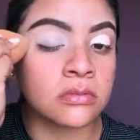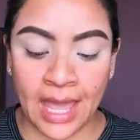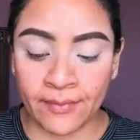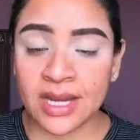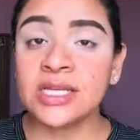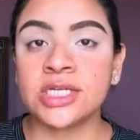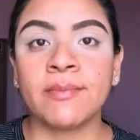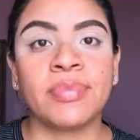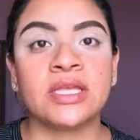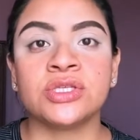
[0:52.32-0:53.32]
I'm going to
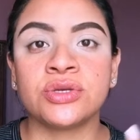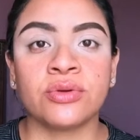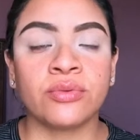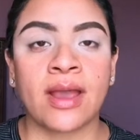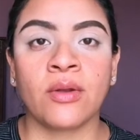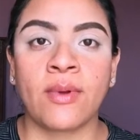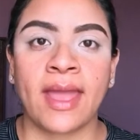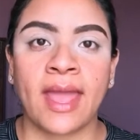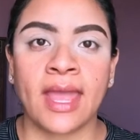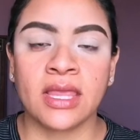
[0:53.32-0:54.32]
jump into right
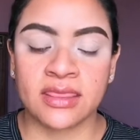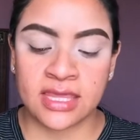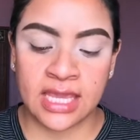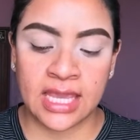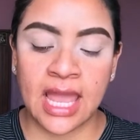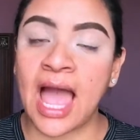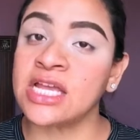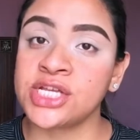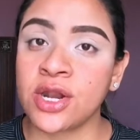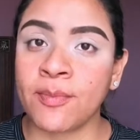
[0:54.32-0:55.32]
away the
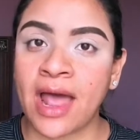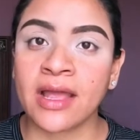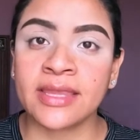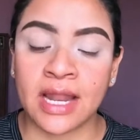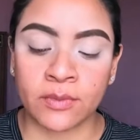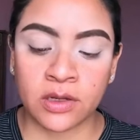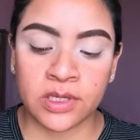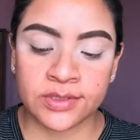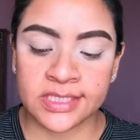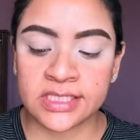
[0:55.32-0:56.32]
eyeshadow palette that I'm going to be
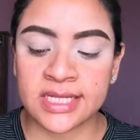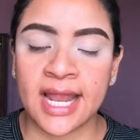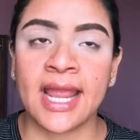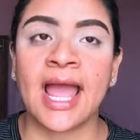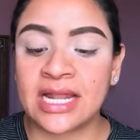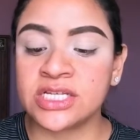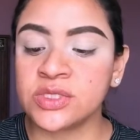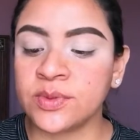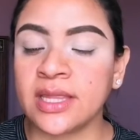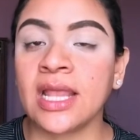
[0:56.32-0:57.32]
using today. I just
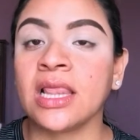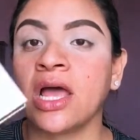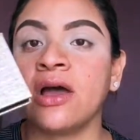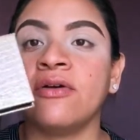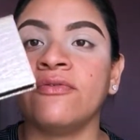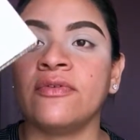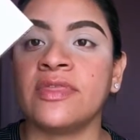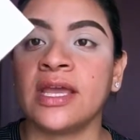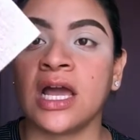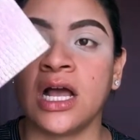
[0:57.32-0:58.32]
really love
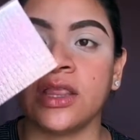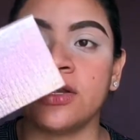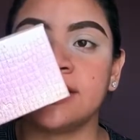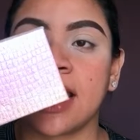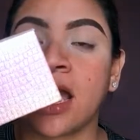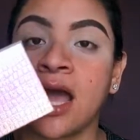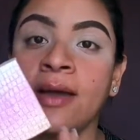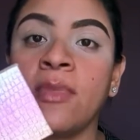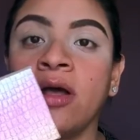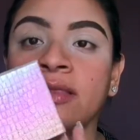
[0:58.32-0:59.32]
the colors that
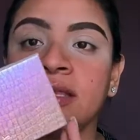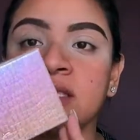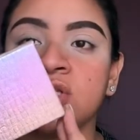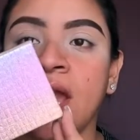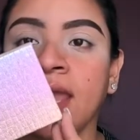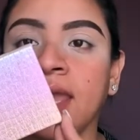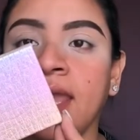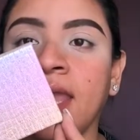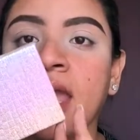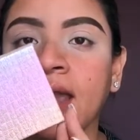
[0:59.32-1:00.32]
come on this
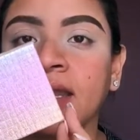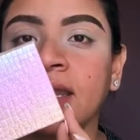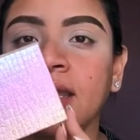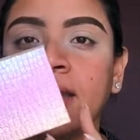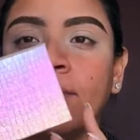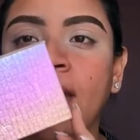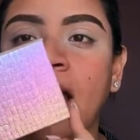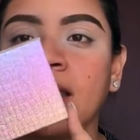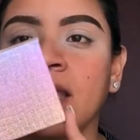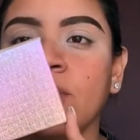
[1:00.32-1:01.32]
Jackie Aina
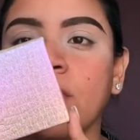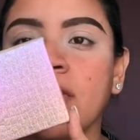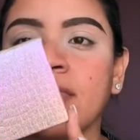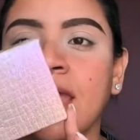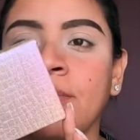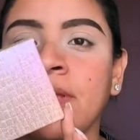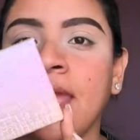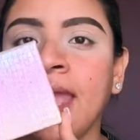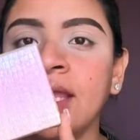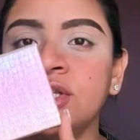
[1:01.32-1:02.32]
palette with
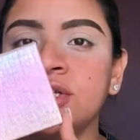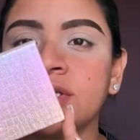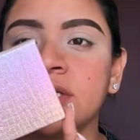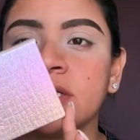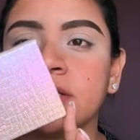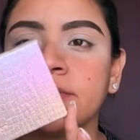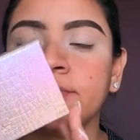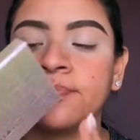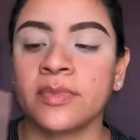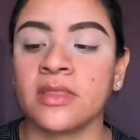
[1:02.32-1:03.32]
ABH.
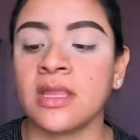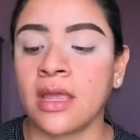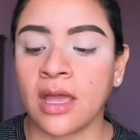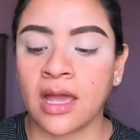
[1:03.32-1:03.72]
The